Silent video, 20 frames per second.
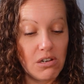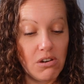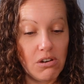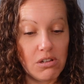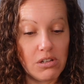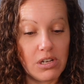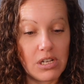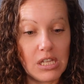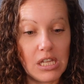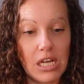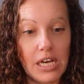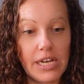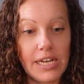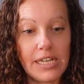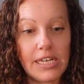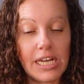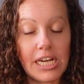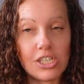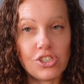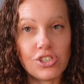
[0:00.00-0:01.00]
all
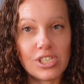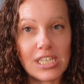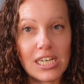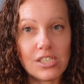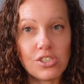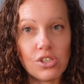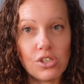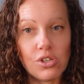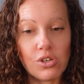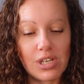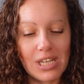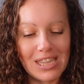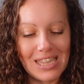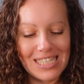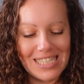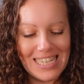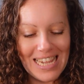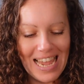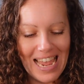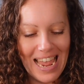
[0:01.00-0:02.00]
online, I just had to look at the
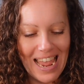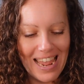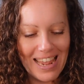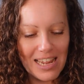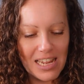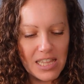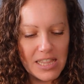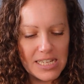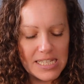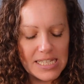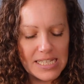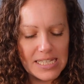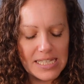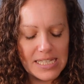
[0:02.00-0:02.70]
tag that's